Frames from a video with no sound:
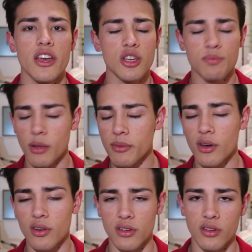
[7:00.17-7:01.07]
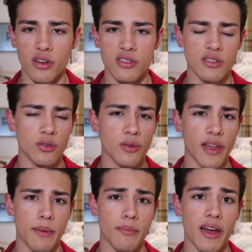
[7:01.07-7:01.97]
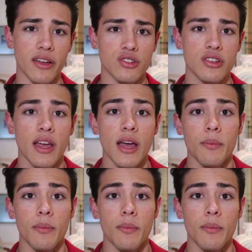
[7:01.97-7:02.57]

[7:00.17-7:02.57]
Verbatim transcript: You're probably not going to notice it all that much.